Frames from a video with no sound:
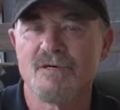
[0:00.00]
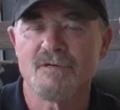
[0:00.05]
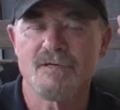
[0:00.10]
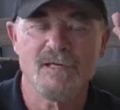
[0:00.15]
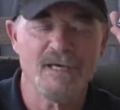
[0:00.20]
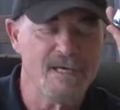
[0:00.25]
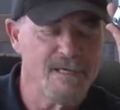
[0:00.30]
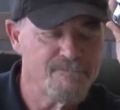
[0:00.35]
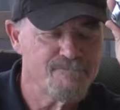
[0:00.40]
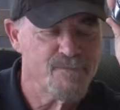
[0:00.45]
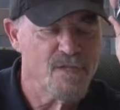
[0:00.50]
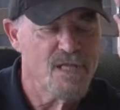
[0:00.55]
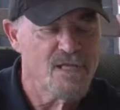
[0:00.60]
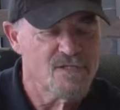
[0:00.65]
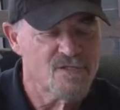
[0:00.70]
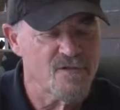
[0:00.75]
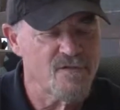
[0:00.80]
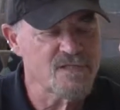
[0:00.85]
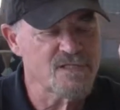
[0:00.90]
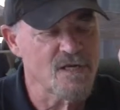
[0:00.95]
Okay?
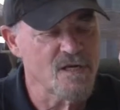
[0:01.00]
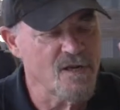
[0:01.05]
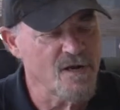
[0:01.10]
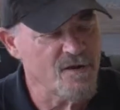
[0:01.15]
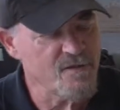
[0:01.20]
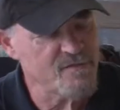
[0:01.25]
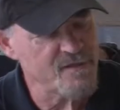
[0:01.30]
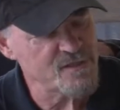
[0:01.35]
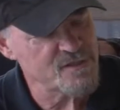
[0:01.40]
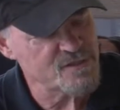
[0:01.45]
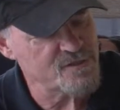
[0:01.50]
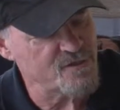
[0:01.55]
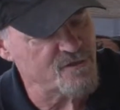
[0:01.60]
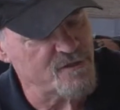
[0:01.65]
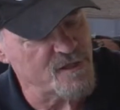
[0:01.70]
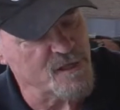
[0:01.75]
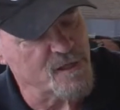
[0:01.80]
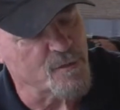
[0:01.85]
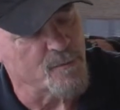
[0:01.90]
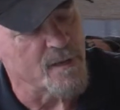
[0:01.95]
So there's a lot of things to
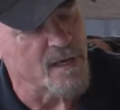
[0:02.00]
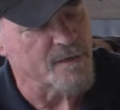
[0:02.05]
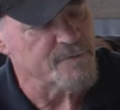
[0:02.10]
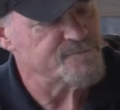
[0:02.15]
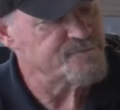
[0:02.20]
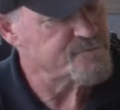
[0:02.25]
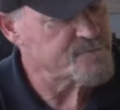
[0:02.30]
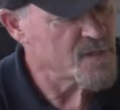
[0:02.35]
think about.